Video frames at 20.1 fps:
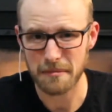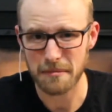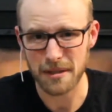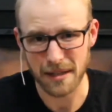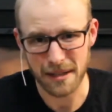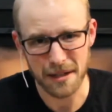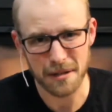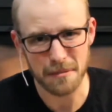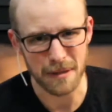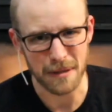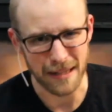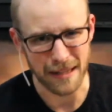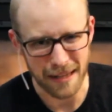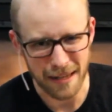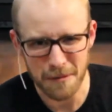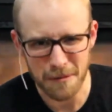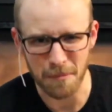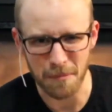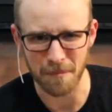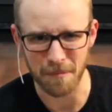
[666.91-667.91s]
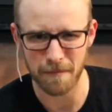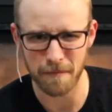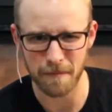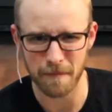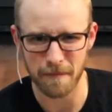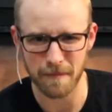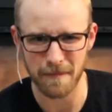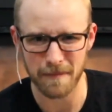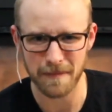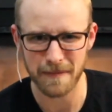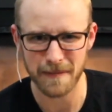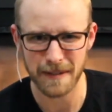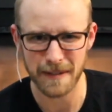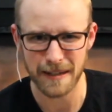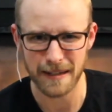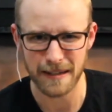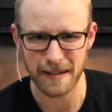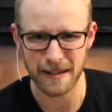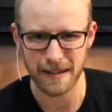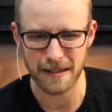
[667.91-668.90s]
but let it be him.
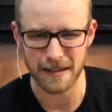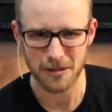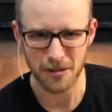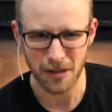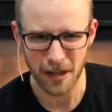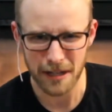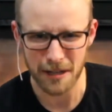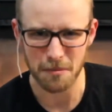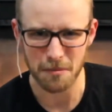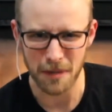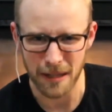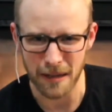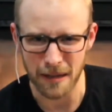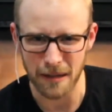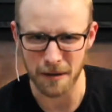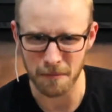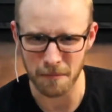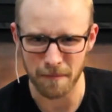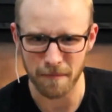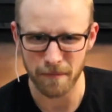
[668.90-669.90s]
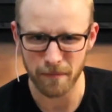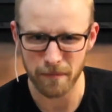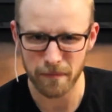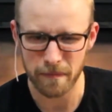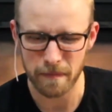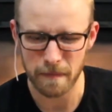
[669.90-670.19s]
Let it be him.